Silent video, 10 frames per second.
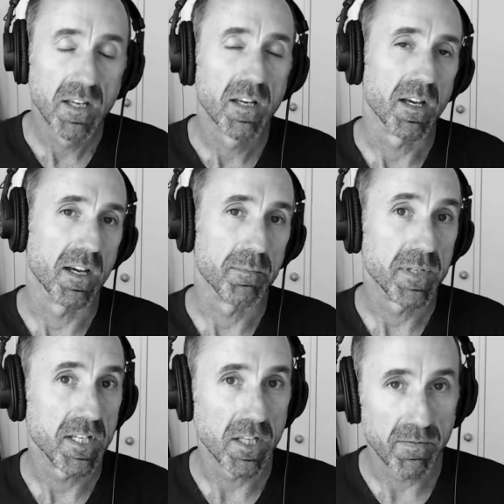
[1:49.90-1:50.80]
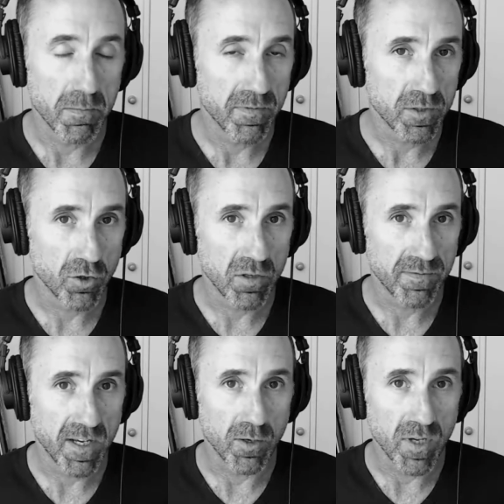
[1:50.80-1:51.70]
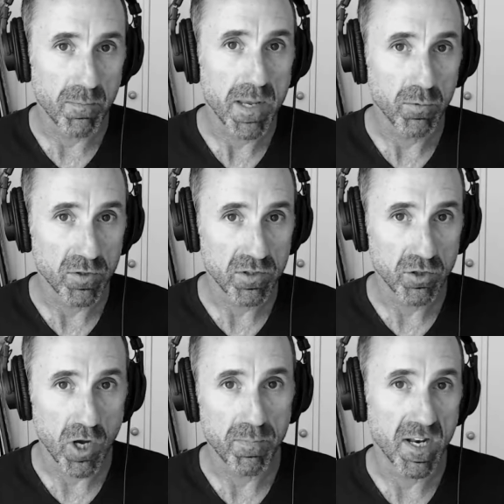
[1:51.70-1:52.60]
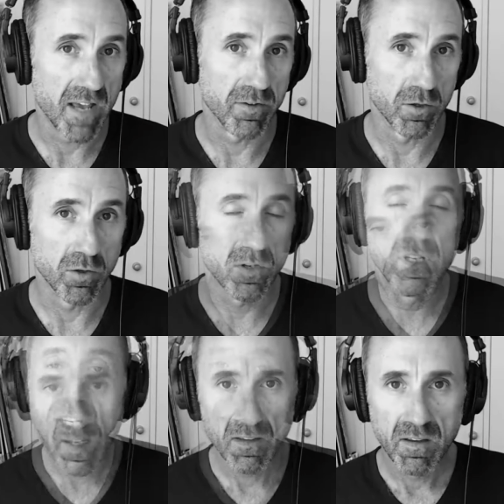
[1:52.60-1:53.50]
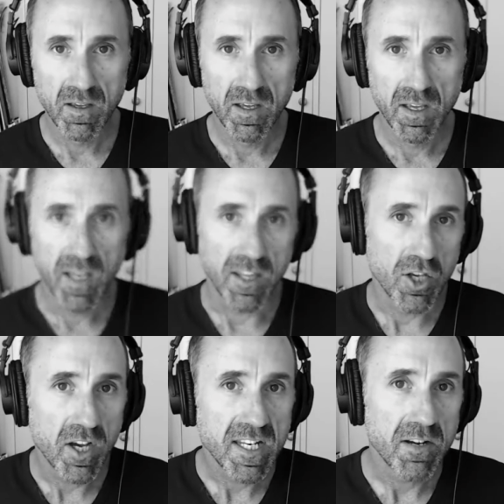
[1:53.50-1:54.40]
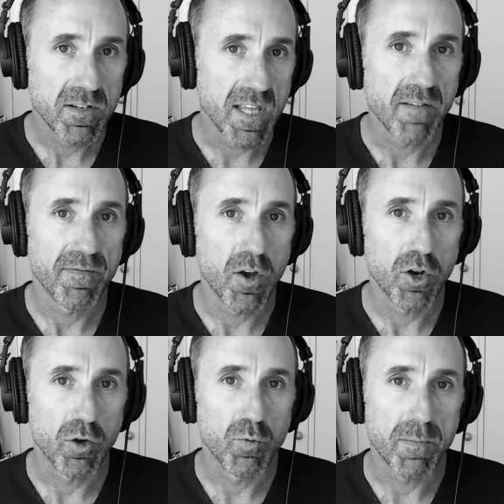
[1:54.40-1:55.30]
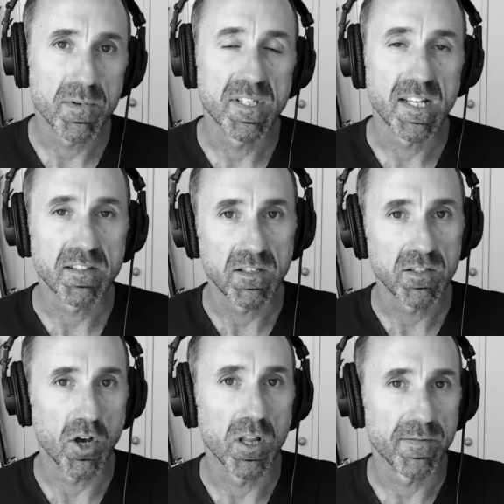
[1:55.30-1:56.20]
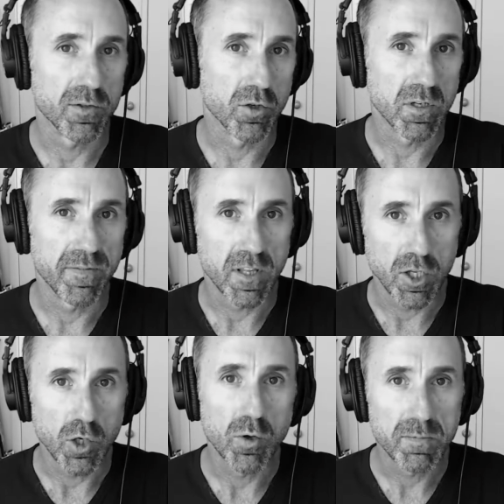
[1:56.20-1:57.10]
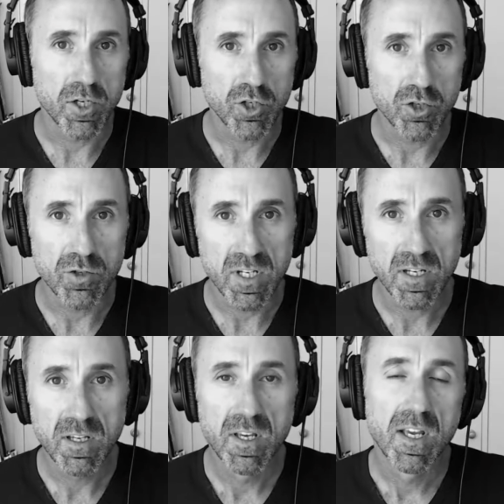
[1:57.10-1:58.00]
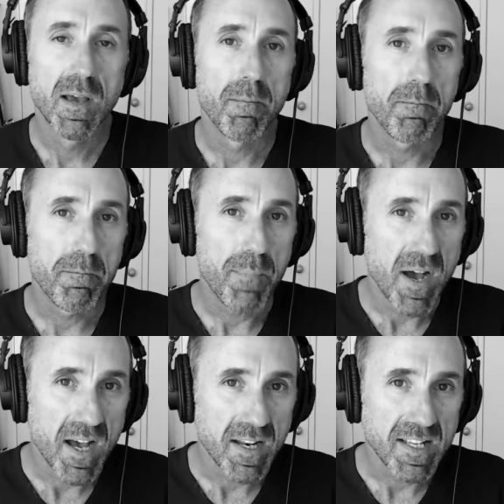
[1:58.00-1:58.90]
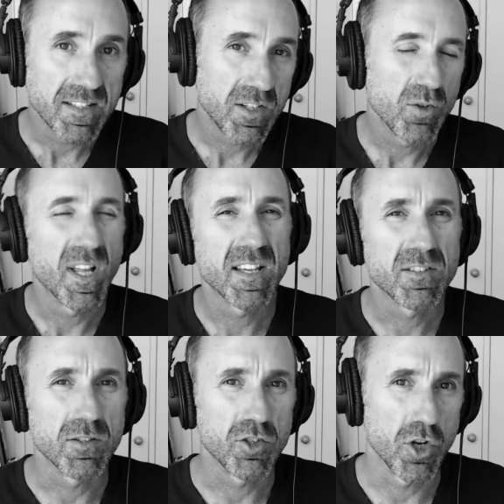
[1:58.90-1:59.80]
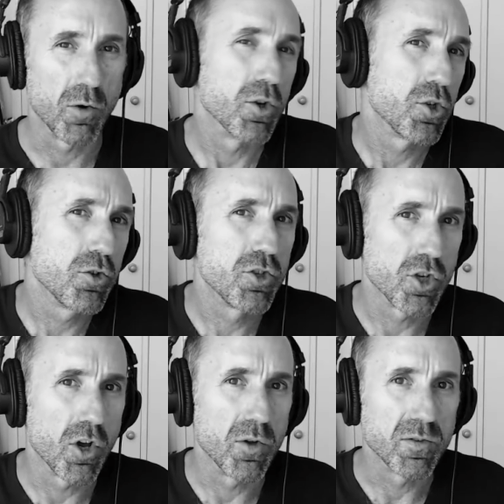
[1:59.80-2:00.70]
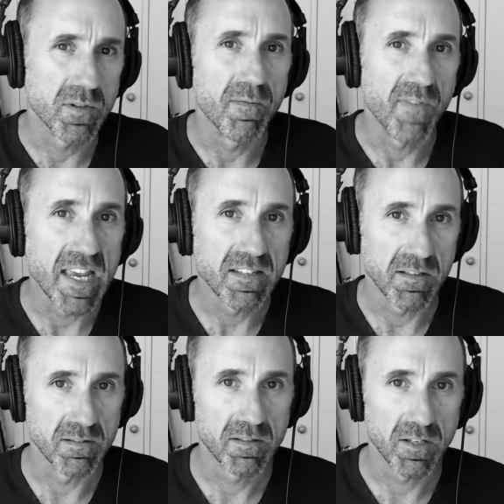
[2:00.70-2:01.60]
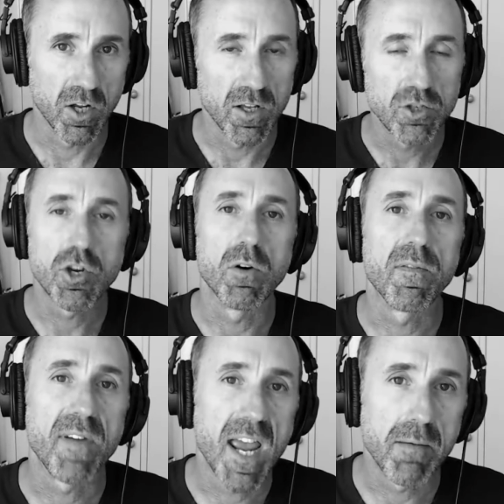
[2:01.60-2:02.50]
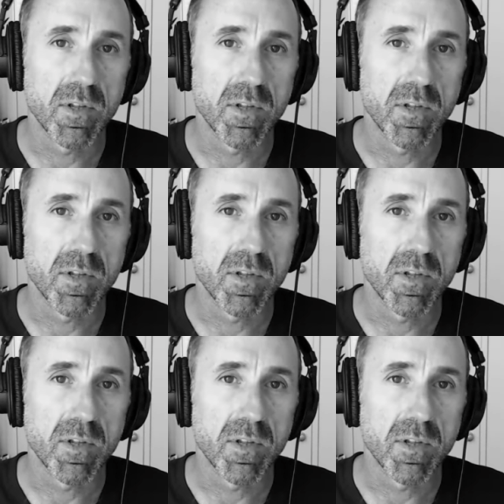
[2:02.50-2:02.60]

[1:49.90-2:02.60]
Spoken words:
particularly from a photographer. It'll get people to stop and have a look. And the idea is that photo represents the style of photography that you want to be shooting, but it still has to show, it should show some faces, and show a family